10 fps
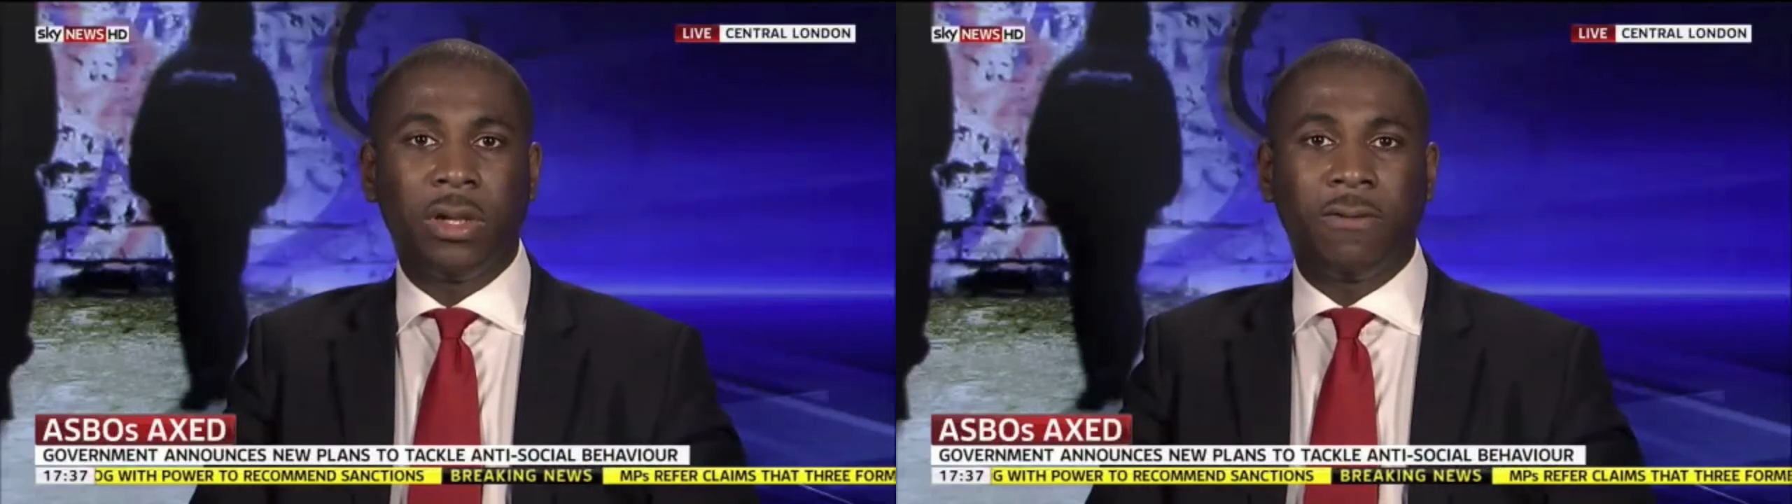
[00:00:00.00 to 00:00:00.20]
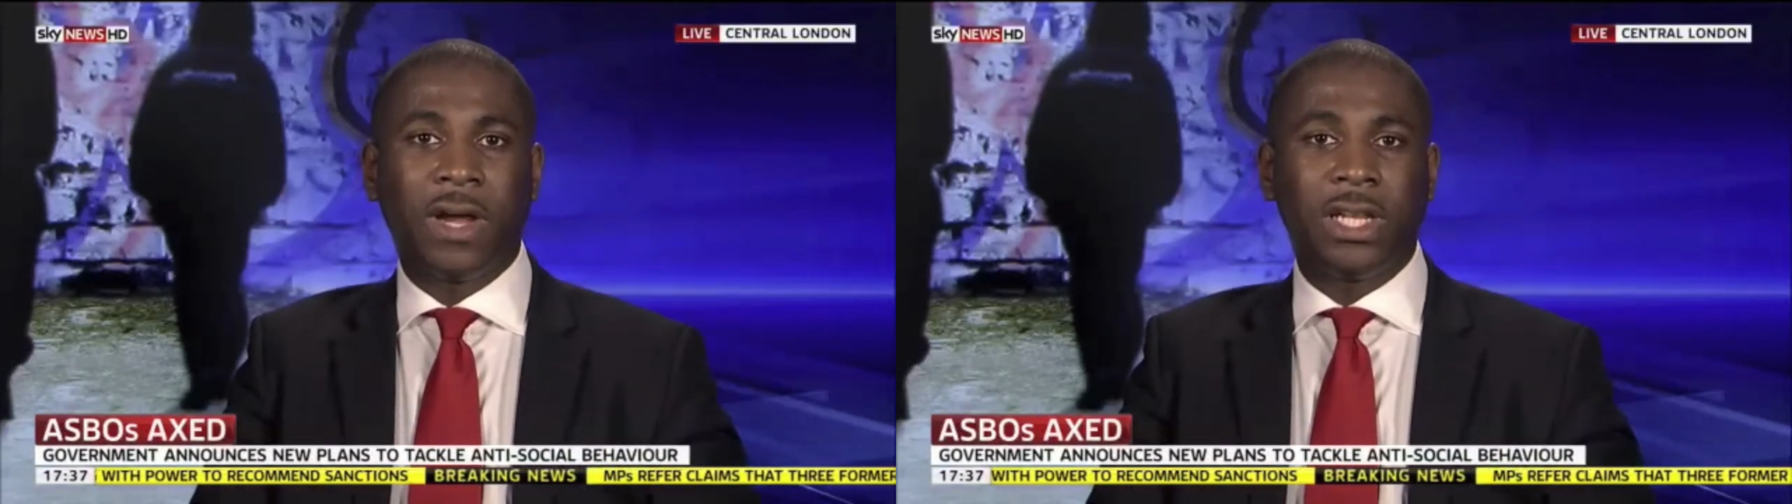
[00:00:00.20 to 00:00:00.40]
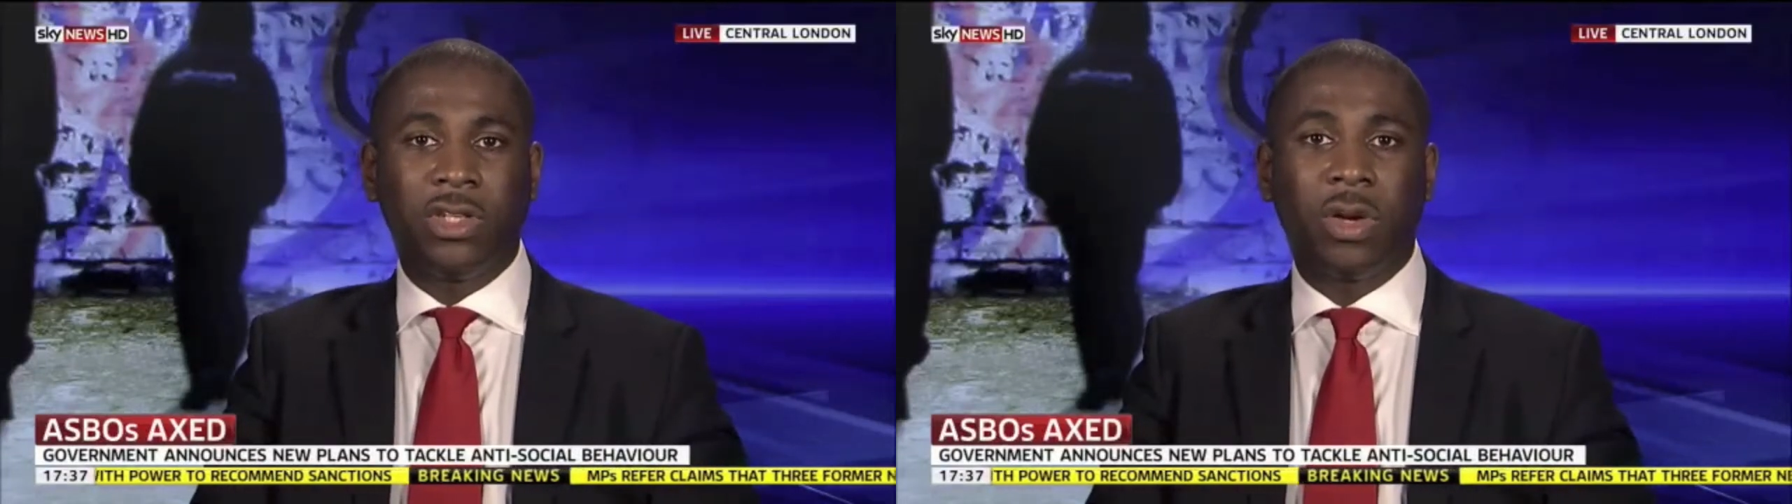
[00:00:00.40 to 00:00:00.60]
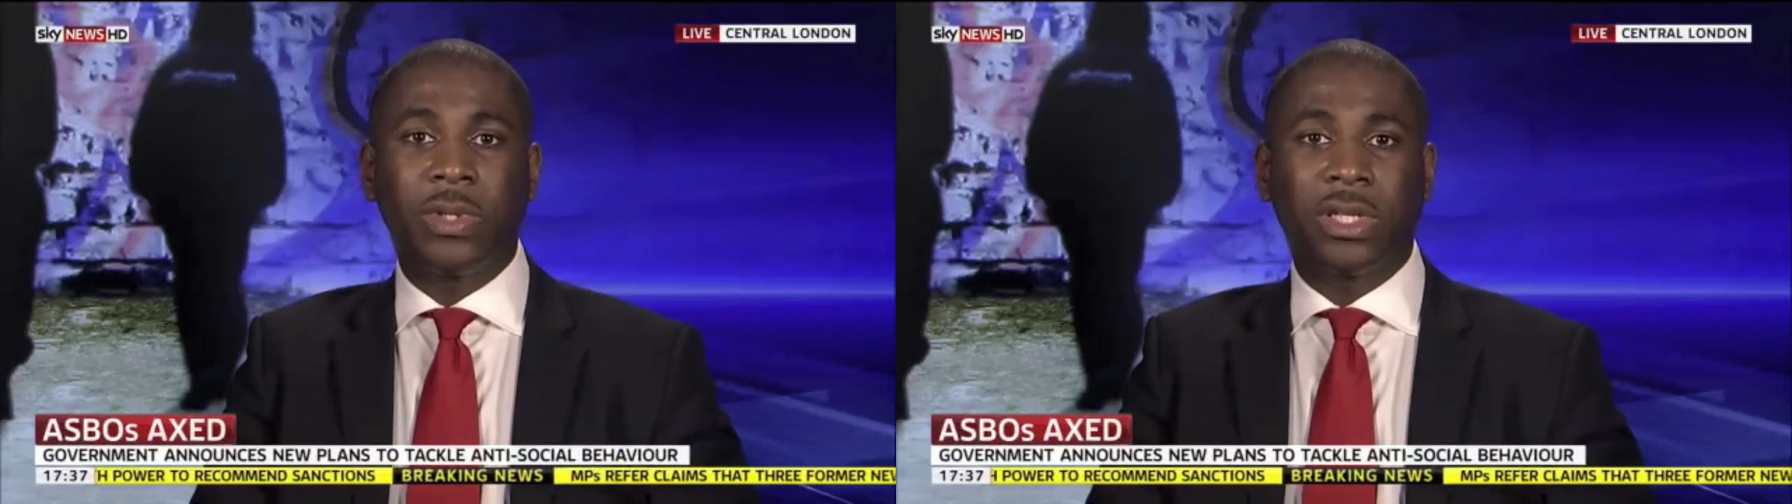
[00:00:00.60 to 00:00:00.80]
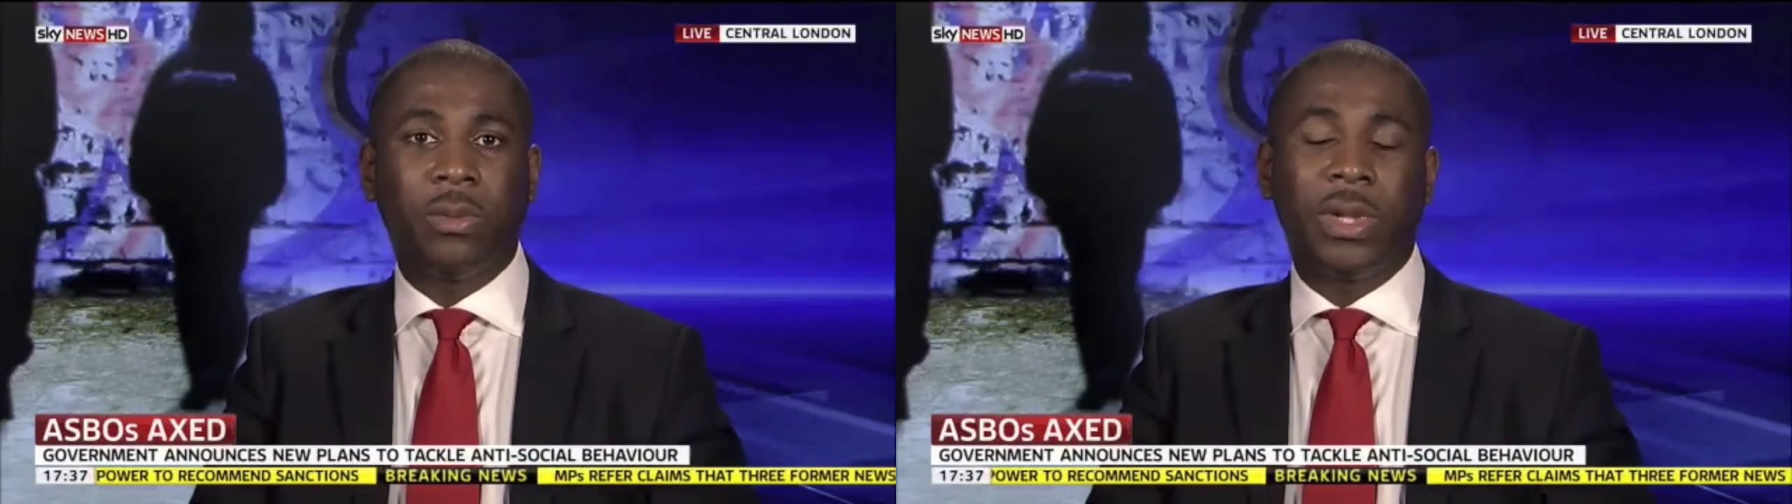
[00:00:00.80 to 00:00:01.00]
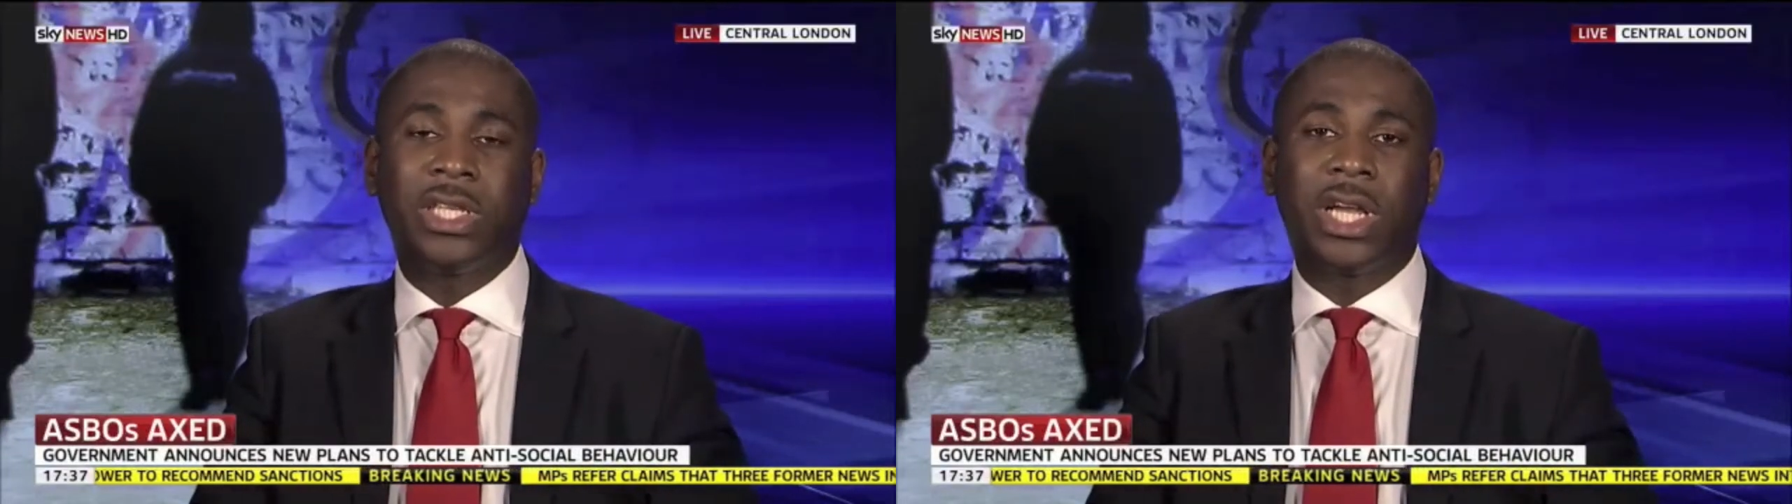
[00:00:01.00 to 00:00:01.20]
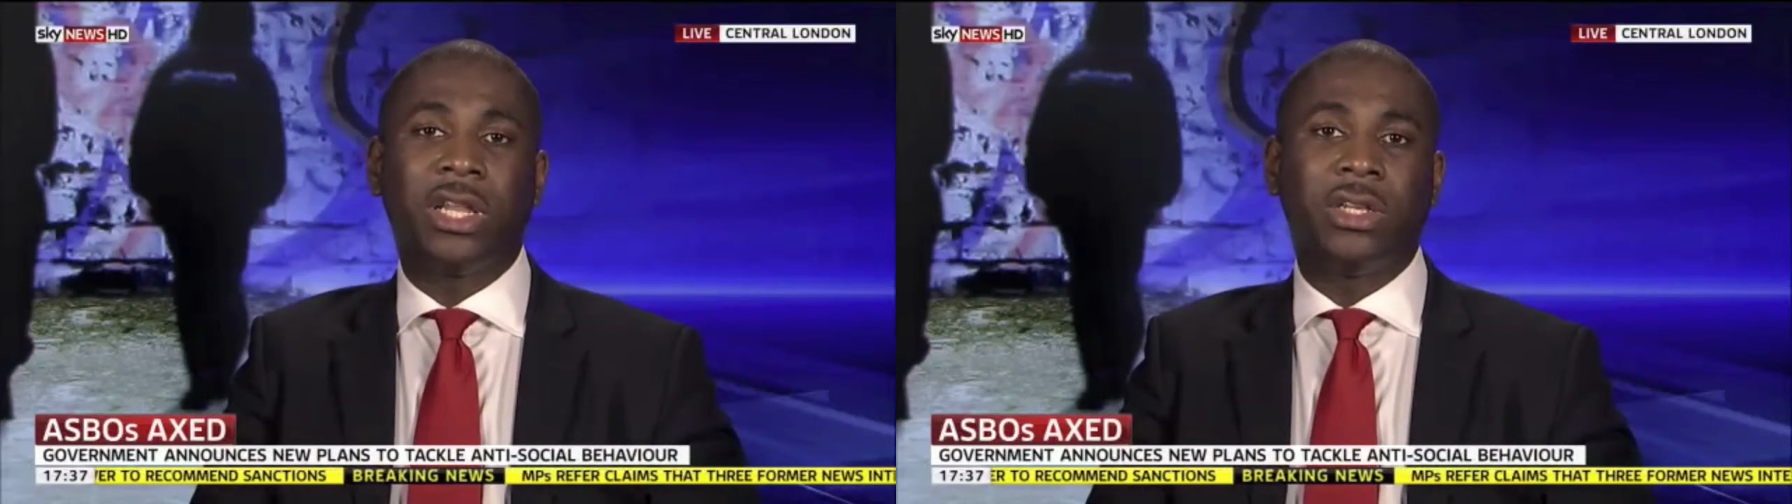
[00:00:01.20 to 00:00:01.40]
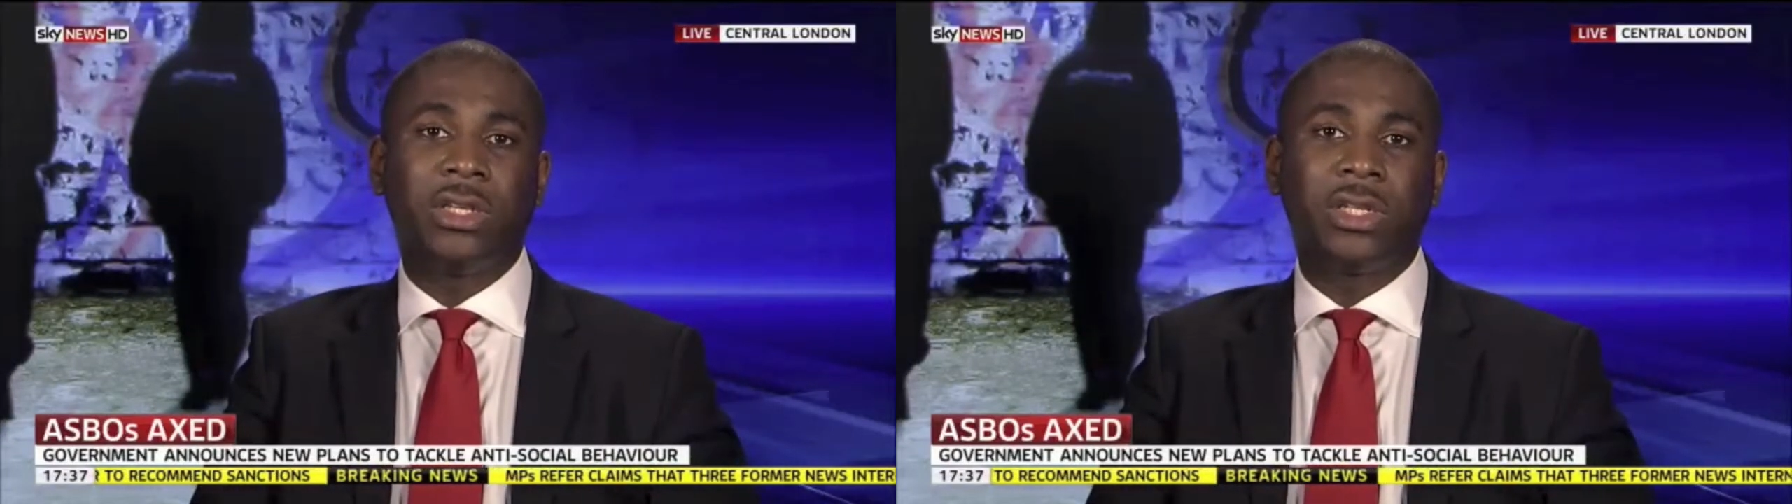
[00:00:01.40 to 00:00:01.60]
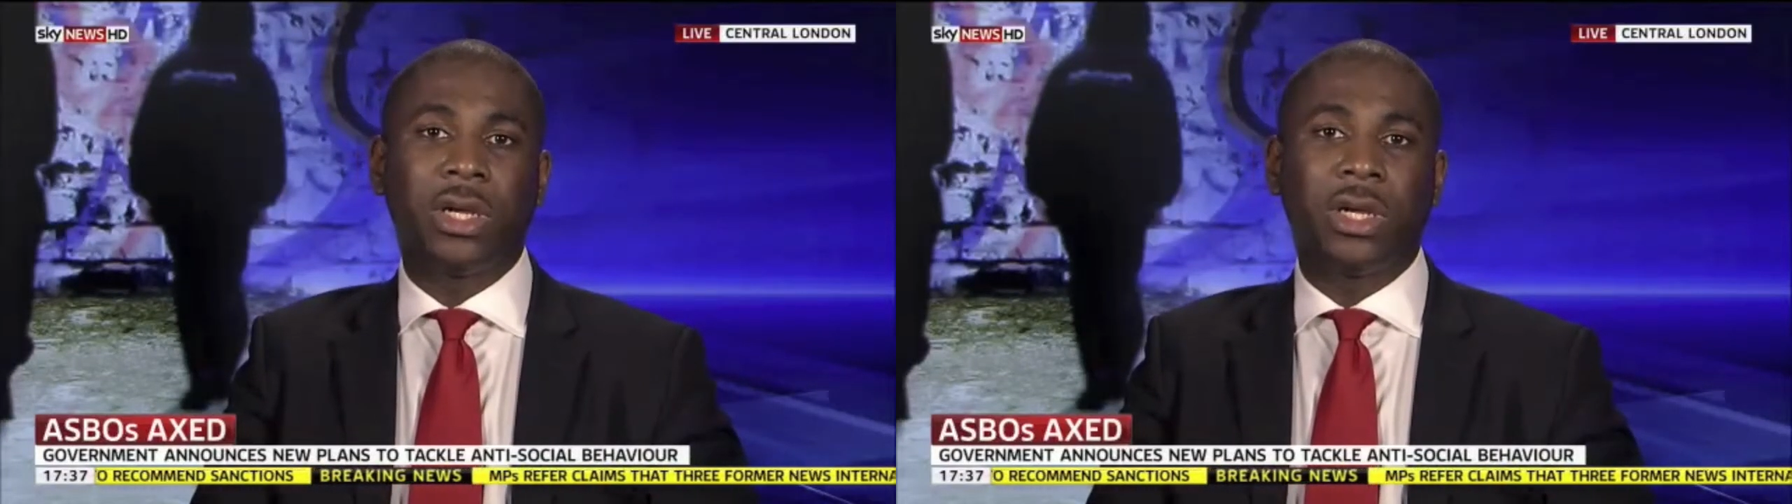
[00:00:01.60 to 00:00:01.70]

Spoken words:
Finding a job is going to be a challenge.